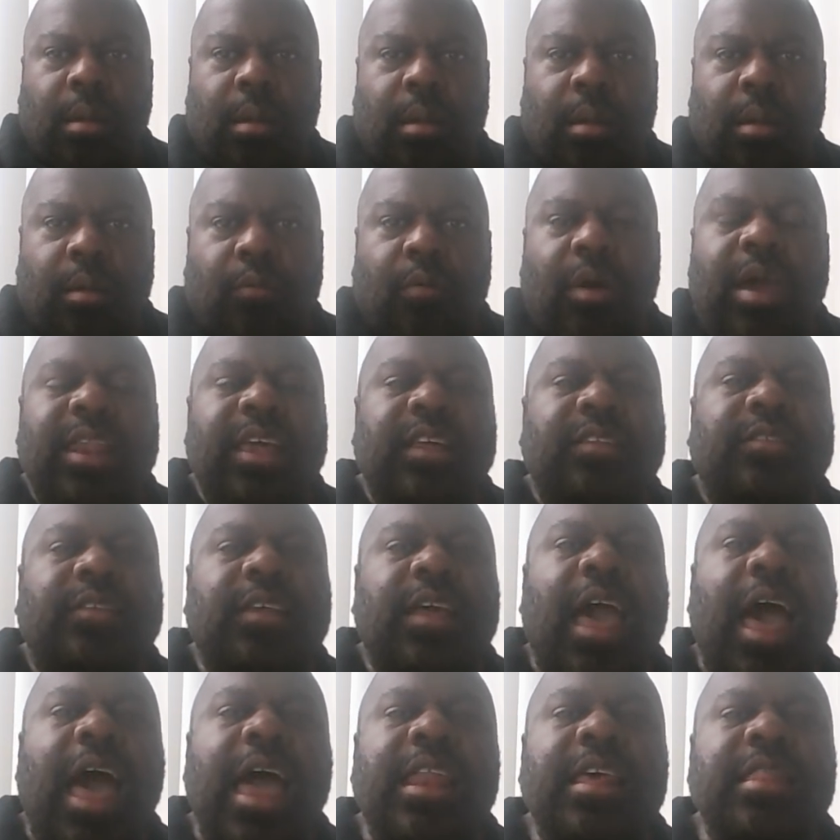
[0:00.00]
right? It's the
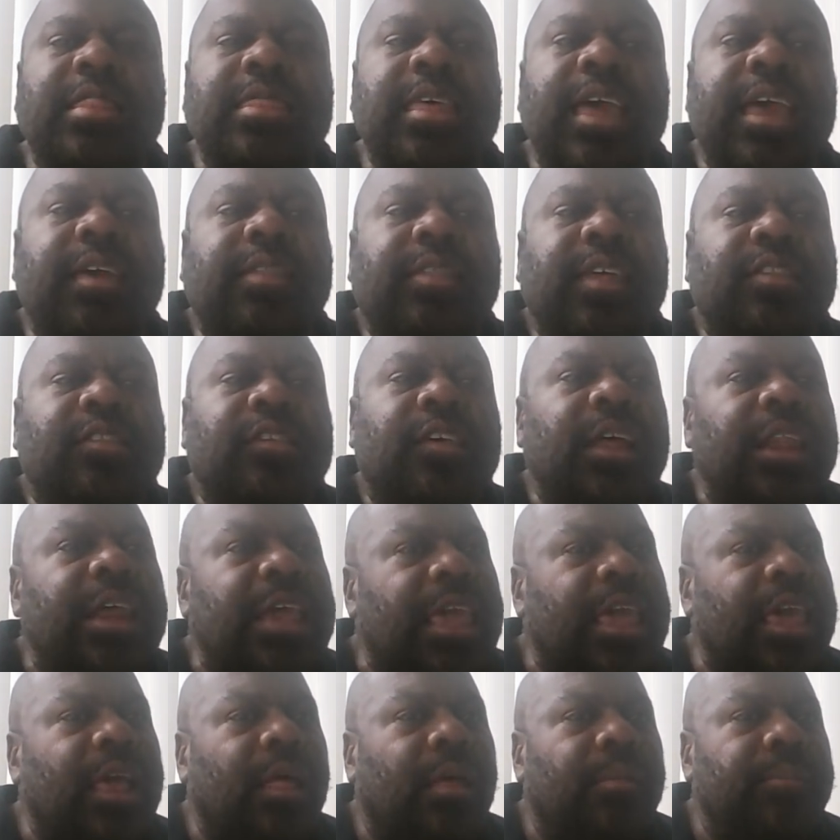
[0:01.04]
kind of thing that's going to
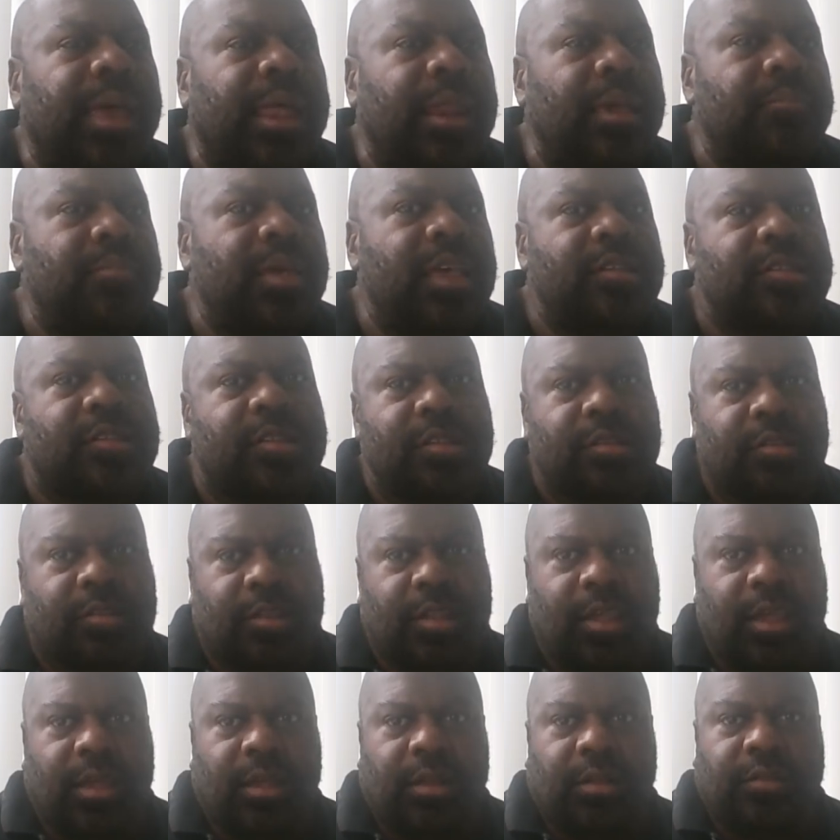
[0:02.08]
kill many business
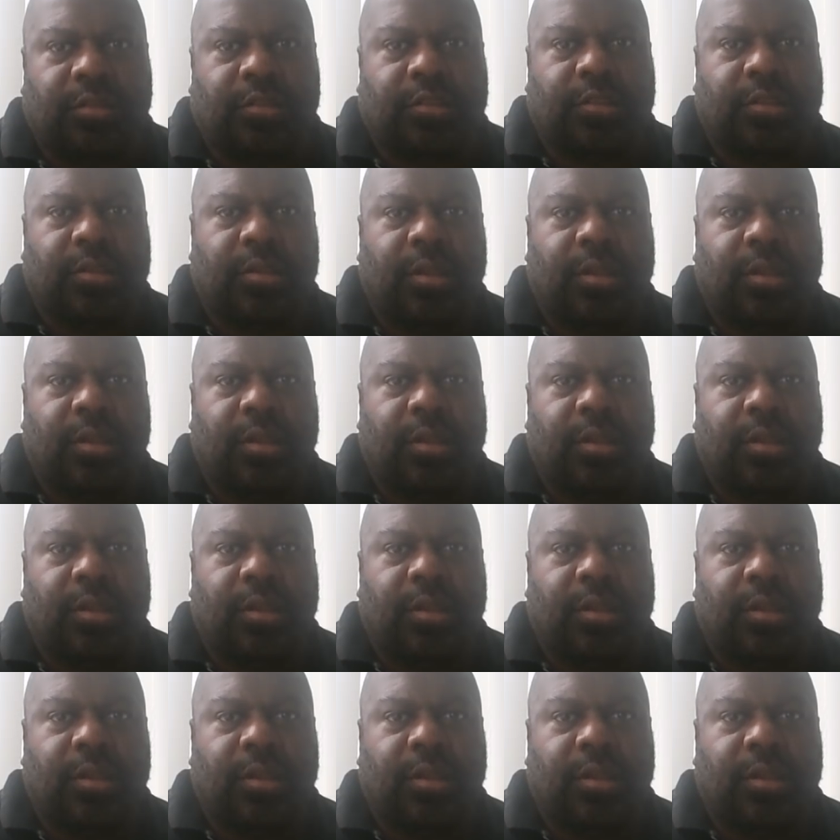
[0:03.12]
deals.